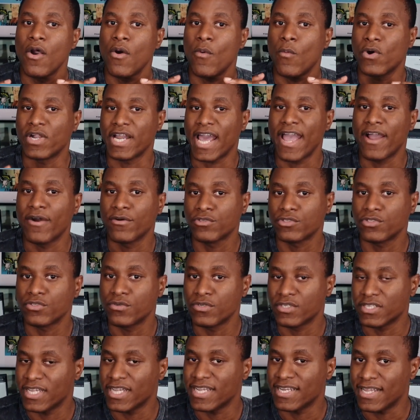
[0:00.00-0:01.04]
What I also
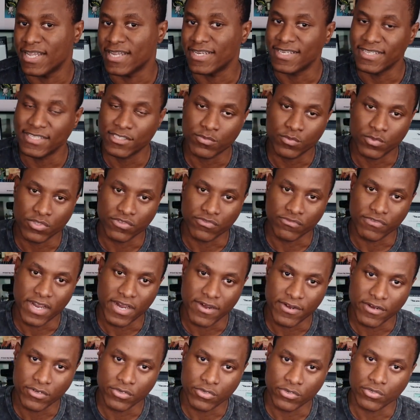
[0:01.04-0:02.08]
did, and this was
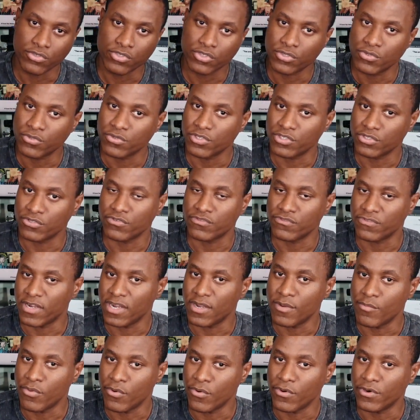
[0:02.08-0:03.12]
very crucial, this was very
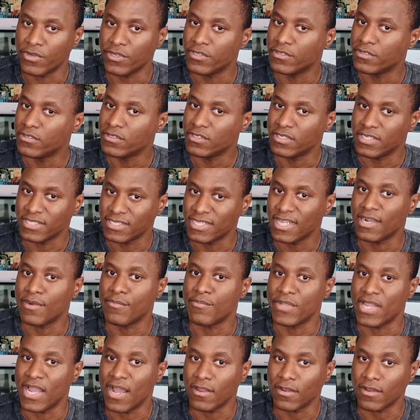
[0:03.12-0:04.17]
important, this
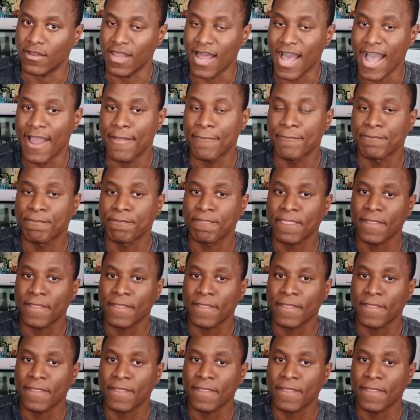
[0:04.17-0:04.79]
helped me out a lot.